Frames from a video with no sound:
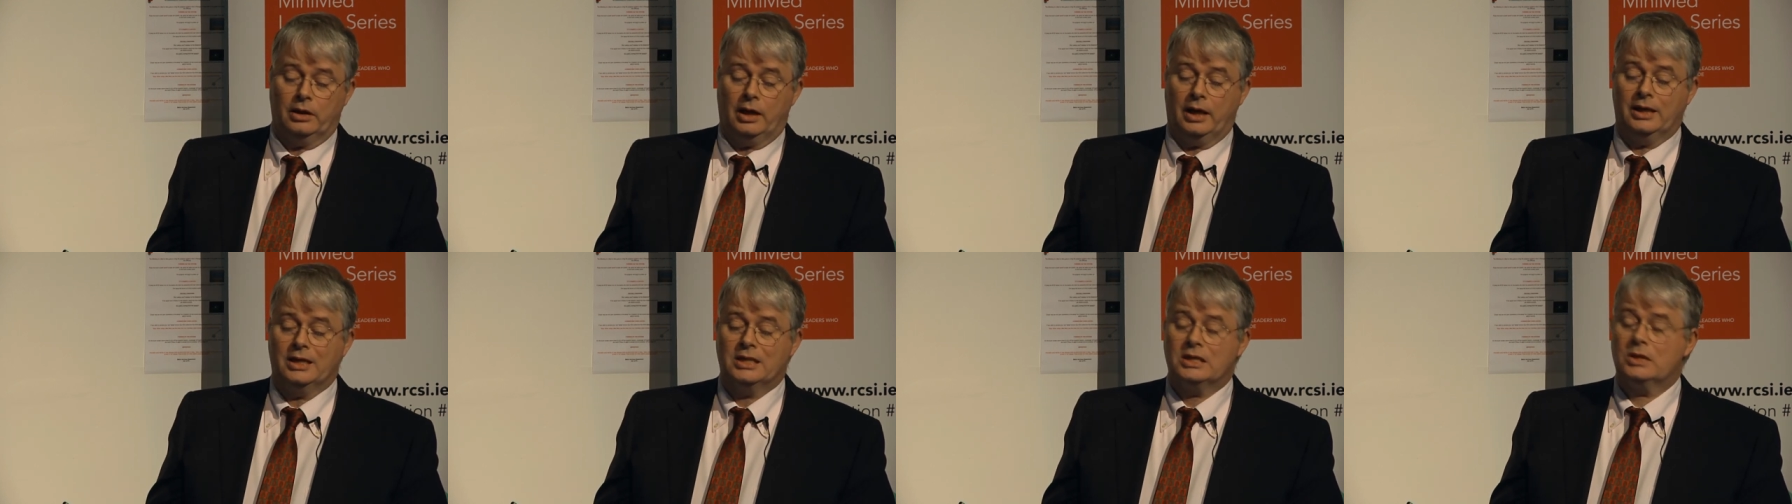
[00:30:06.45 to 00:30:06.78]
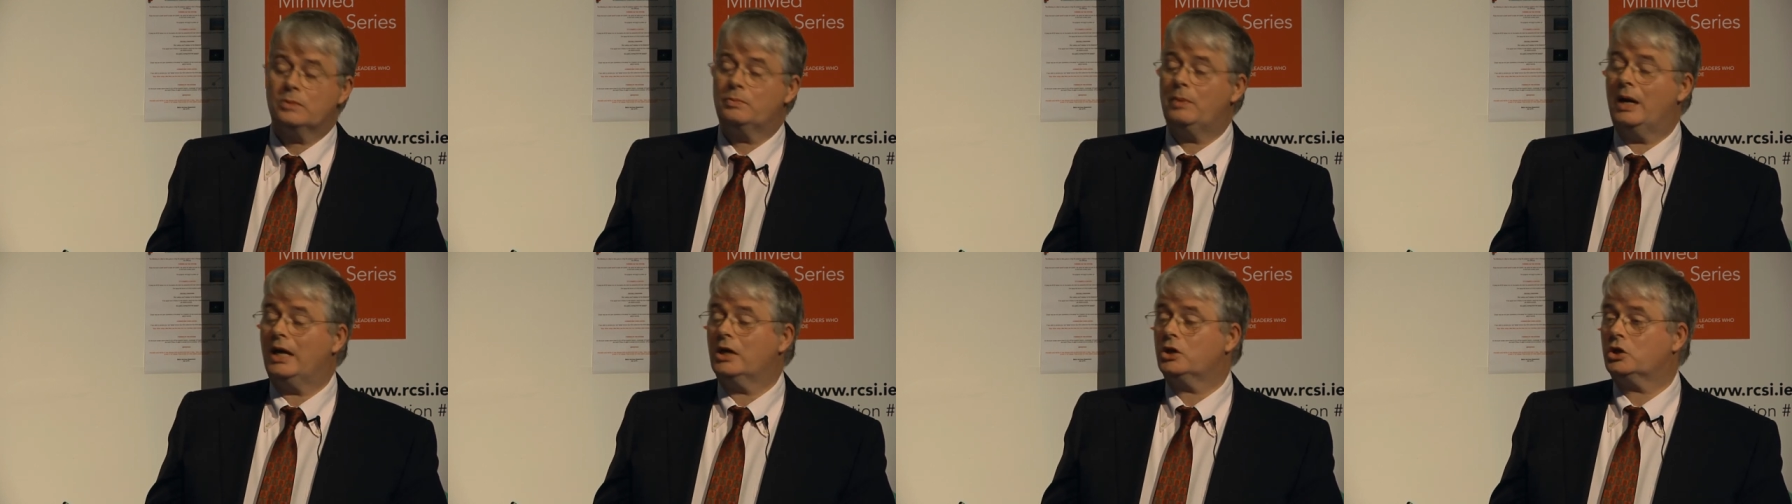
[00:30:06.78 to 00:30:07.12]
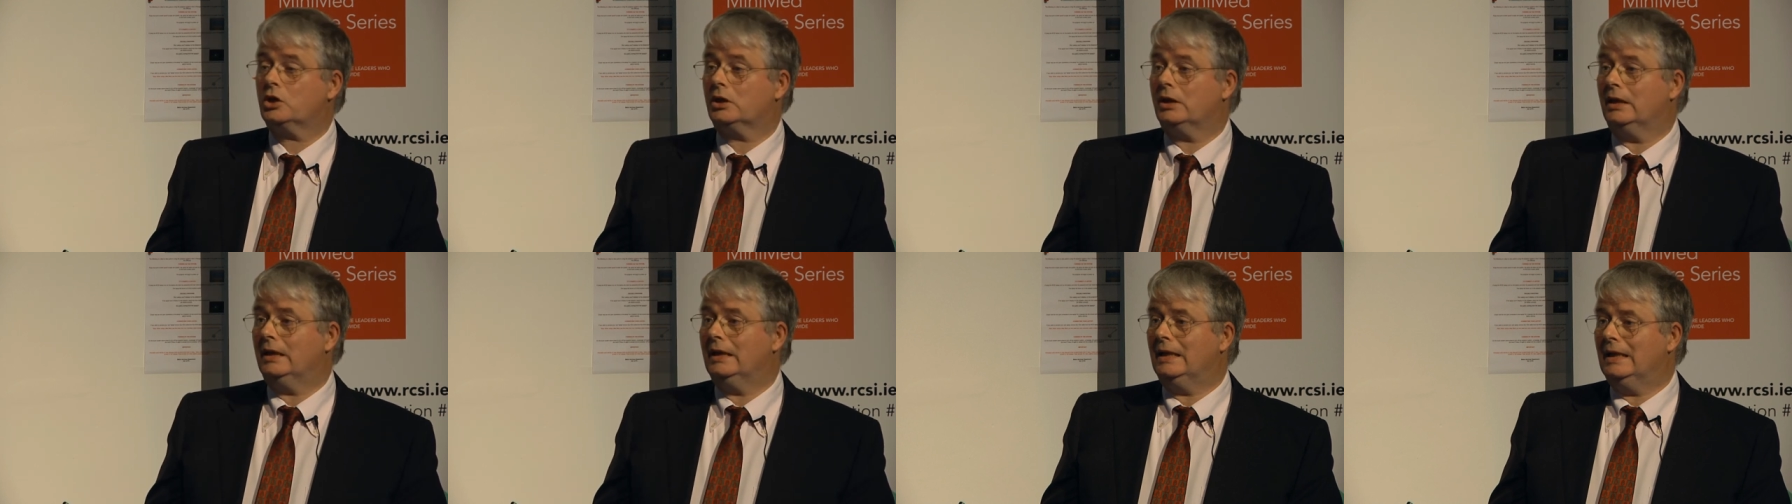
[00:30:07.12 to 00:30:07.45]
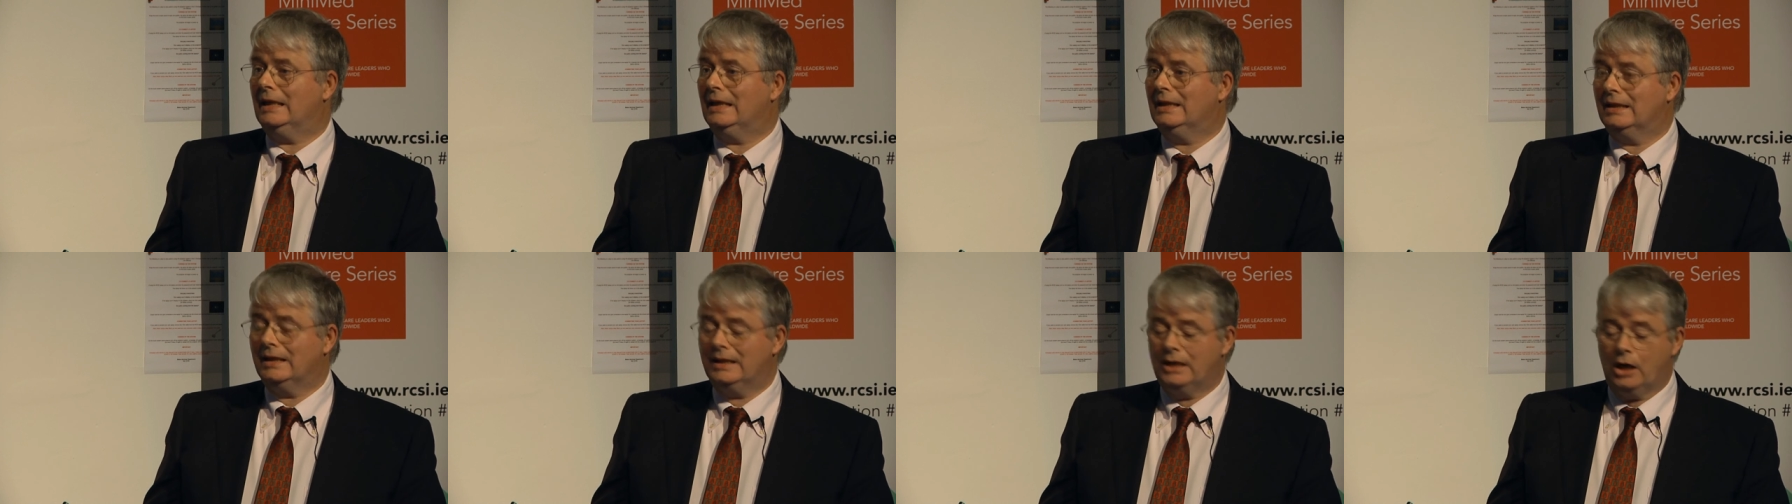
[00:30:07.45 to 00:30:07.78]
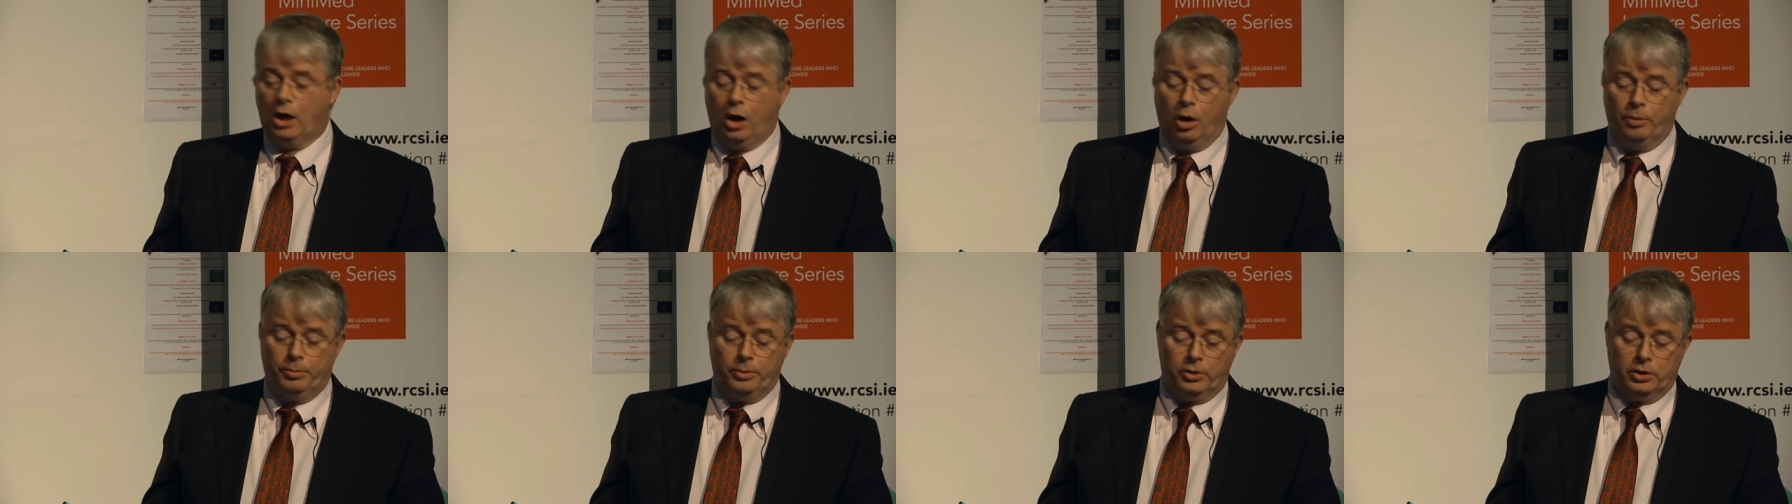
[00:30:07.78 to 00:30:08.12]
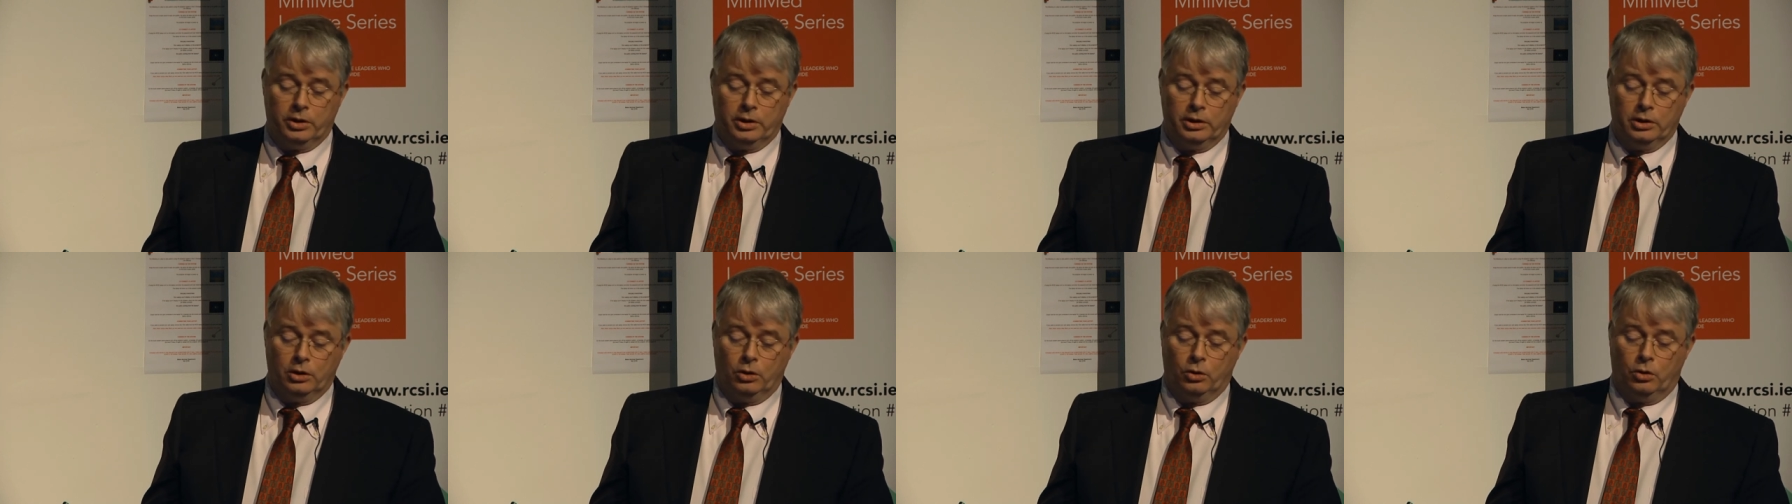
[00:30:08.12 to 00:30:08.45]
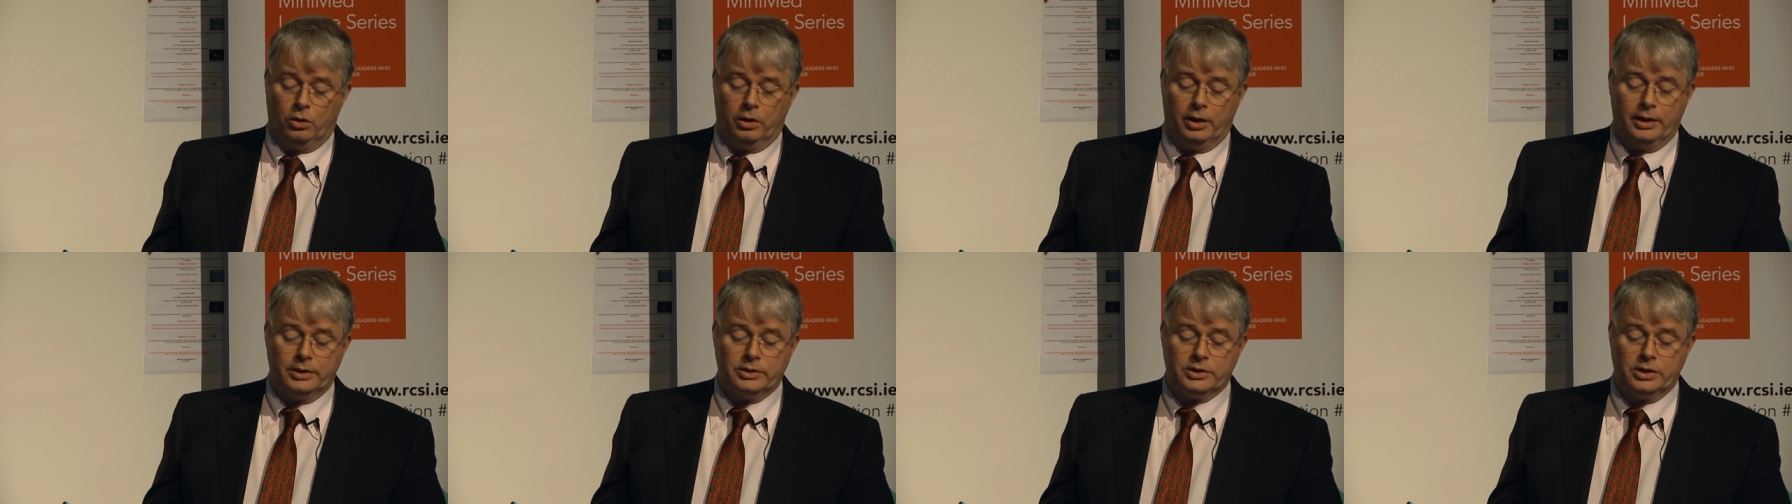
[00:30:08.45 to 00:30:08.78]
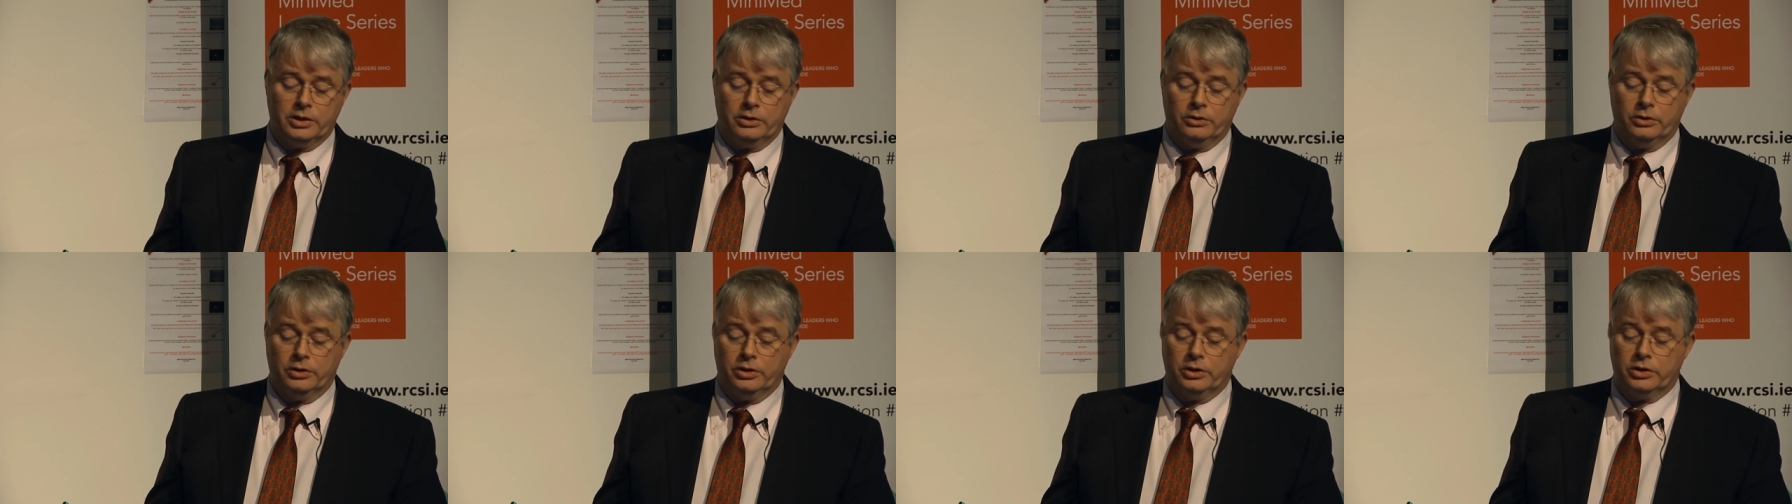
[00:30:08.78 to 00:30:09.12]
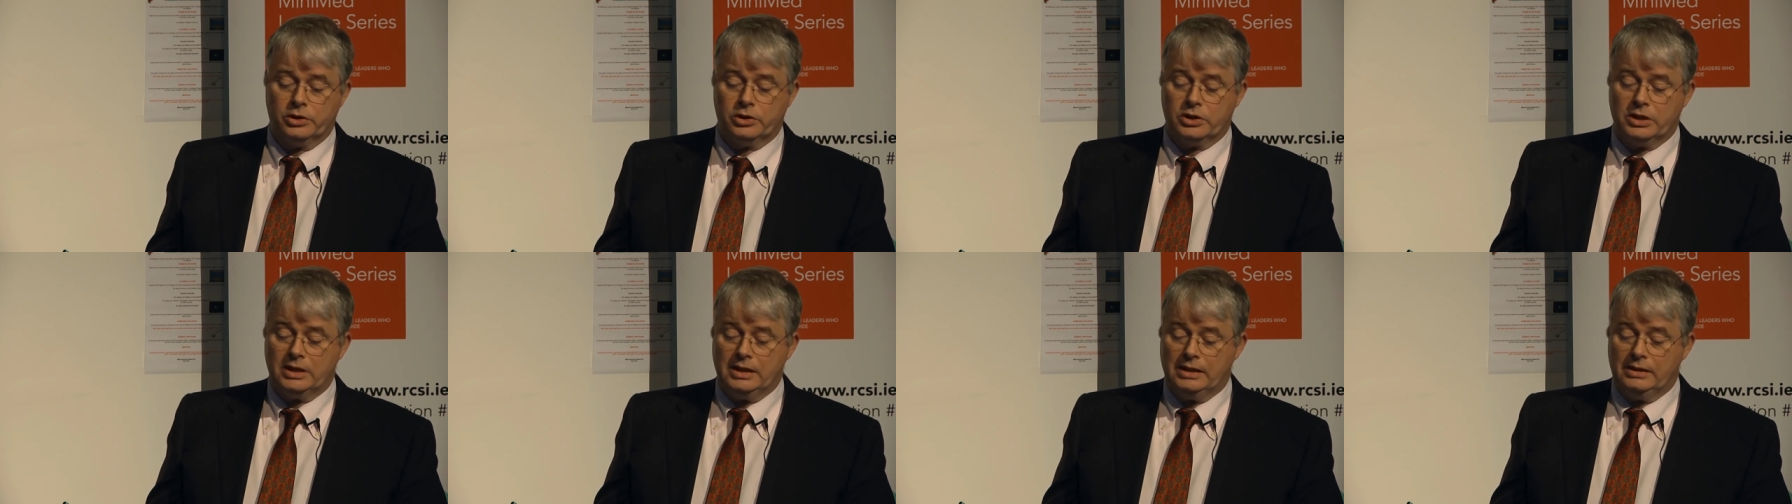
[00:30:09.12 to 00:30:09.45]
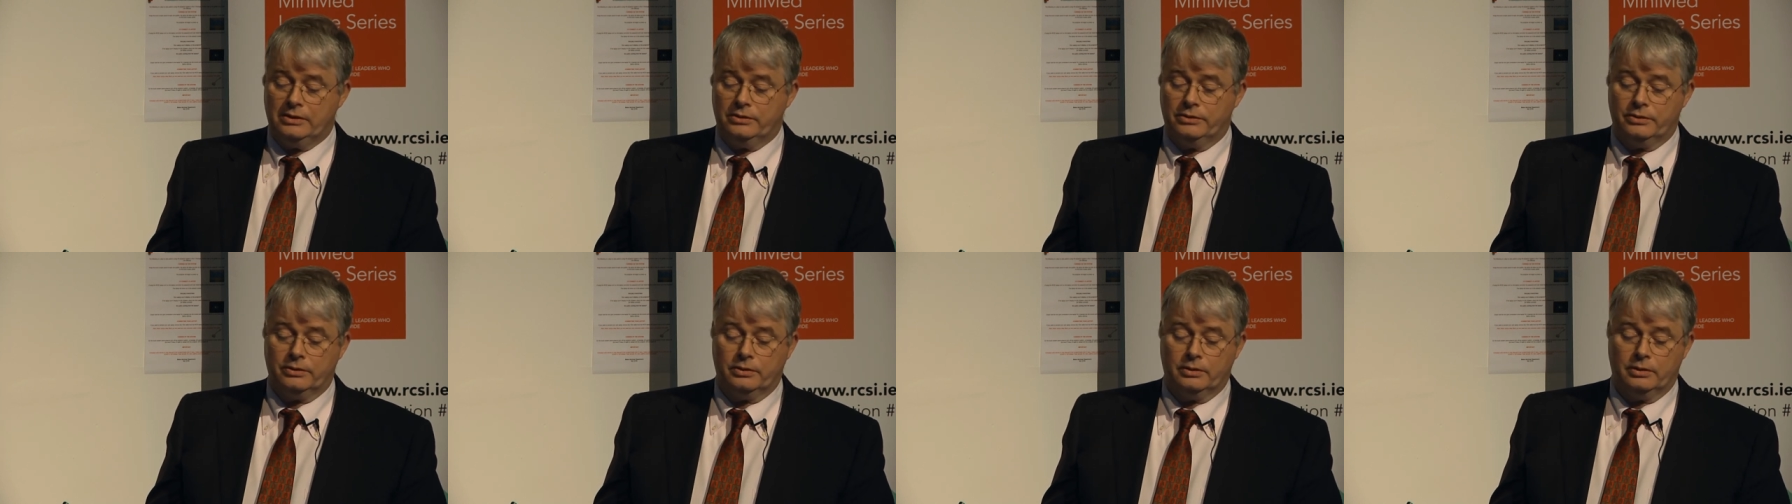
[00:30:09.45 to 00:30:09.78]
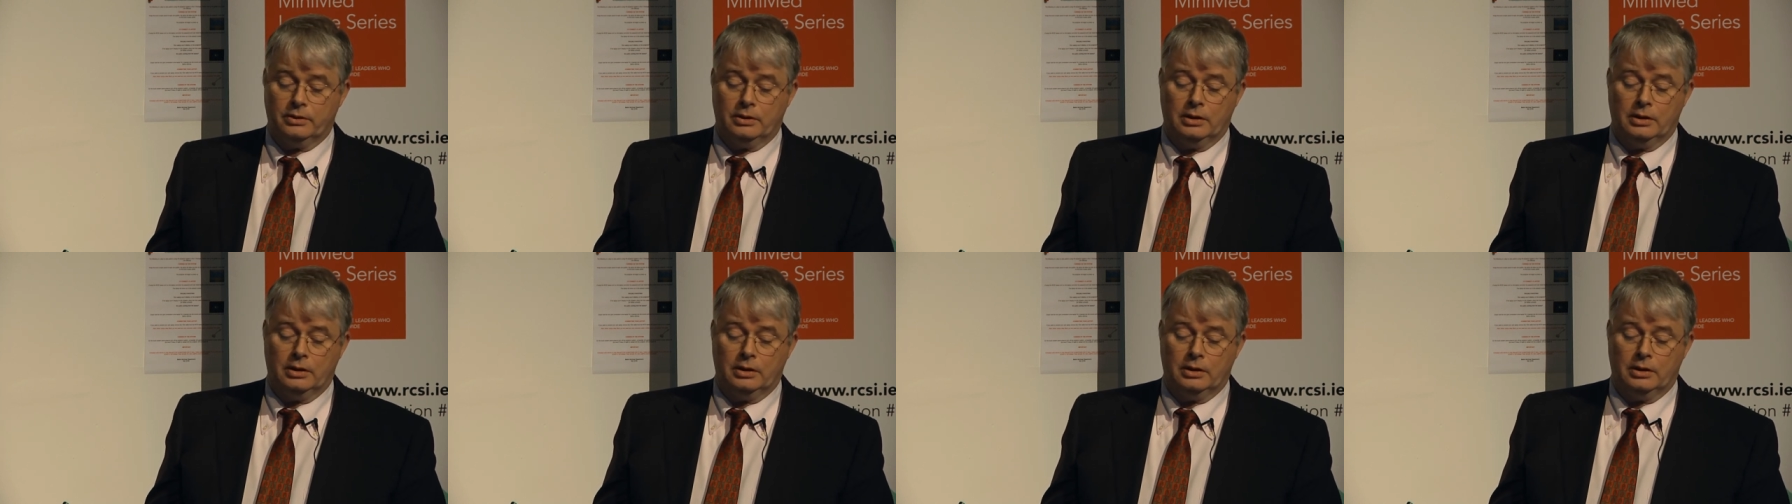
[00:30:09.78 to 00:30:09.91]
and especially in the upper and lower anterior teeth,